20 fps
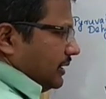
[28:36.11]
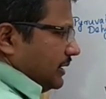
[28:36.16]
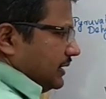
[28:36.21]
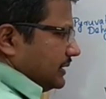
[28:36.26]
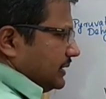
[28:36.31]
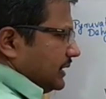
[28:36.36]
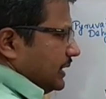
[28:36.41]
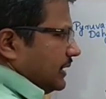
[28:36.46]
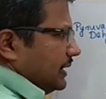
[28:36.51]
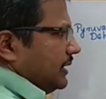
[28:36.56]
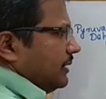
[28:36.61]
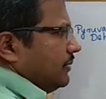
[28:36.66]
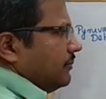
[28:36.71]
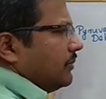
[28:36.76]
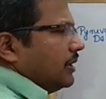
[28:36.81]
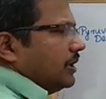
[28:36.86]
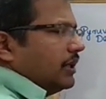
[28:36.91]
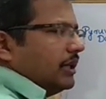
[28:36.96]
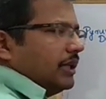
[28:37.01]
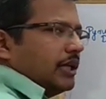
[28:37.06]
It is
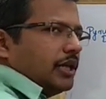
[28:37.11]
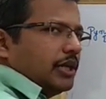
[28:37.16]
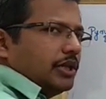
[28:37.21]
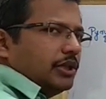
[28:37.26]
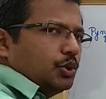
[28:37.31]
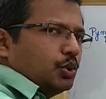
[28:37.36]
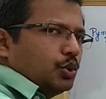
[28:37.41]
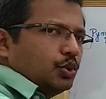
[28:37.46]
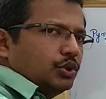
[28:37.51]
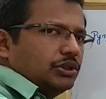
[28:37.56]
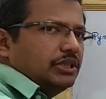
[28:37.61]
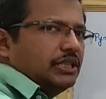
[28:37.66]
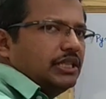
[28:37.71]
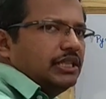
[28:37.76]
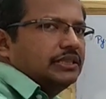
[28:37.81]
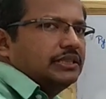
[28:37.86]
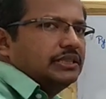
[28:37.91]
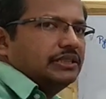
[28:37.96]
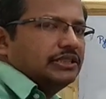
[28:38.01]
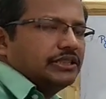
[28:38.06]
nothing but
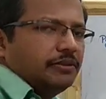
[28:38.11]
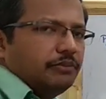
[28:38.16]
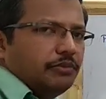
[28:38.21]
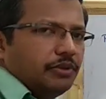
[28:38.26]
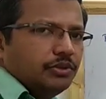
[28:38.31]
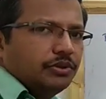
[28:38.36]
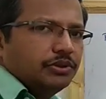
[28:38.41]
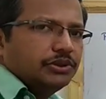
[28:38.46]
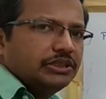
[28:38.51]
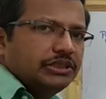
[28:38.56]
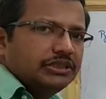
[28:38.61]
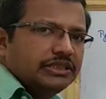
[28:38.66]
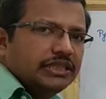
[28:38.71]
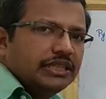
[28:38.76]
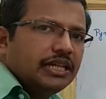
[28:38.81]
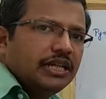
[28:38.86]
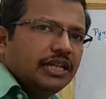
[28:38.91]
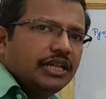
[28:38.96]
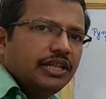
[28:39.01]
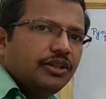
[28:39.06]
dehydrogenase enzyme, because it's
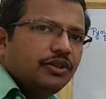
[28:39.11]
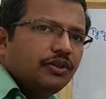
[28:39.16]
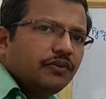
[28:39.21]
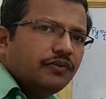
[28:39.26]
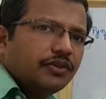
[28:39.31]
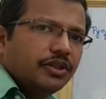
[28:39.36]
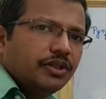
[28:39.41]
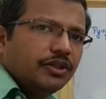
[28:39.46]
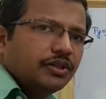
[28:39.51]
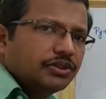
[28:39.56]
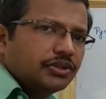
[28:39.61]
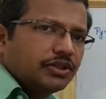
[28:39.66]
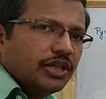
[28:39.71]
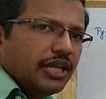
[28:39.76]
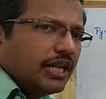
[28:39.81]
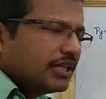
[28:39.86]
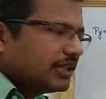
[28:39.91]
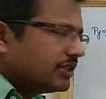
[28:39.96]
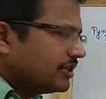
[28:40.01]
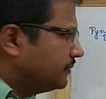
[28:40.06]
a kind of redox
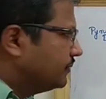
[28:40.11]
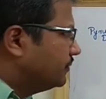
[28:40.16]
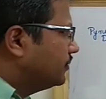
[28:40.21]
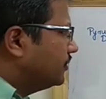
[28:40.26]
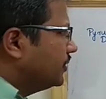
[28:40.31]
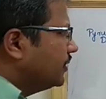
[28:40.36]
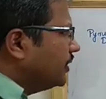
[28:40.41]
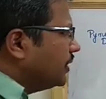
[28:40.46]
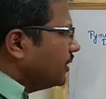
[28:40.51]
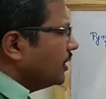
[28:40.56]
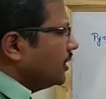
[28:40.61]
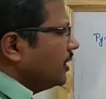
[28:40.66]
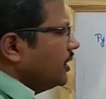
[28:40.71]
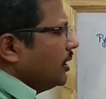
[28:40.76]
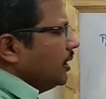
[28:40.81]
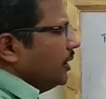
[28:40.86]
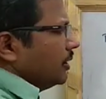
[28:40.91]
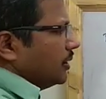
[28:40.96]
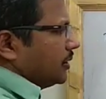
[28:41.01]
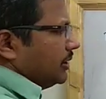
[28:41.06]
reaction where
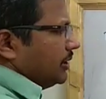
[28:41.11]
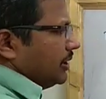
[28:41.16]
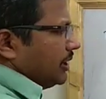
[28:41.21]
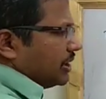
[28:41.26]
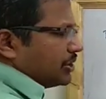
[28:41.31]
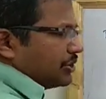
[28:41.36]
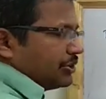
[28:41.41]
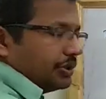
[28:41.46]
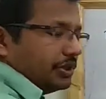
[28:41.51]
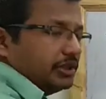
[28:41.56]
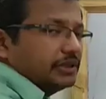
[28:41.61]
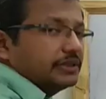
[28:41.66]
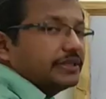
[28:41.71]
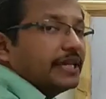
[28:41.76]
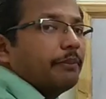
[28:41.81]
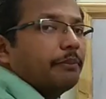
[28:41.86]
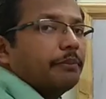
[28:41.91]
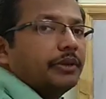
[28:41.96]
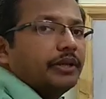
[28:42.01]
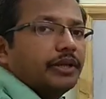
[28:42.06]
reduction is
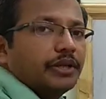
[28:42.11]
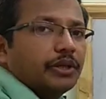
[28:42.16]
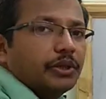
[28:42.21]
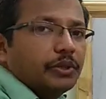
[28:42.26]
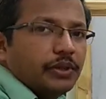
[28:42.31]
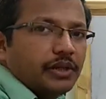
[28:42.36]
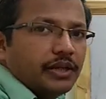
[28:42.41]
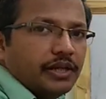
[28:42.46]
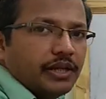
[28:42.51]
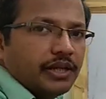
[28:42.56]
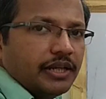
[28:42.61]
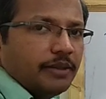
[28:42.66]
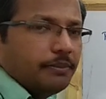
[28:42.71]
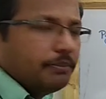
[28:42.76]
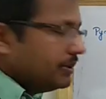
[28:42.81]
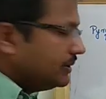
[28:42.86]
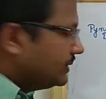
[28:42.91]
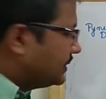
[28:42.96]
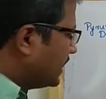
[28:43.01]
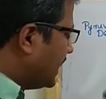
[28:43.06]
happening to
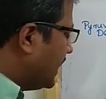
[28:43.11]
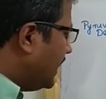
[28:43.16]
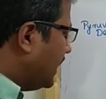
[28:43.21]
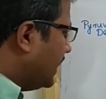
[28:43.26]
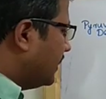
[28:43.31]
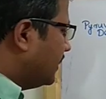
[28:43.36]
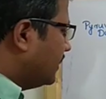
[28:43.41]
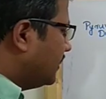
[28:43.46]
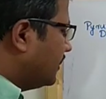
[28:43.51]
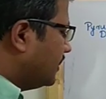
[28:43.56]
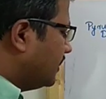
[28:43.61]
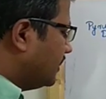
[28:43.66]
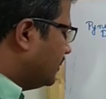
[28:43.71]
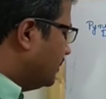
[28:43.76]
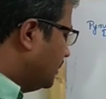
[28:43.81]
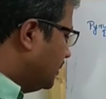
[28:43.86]
NAD plus and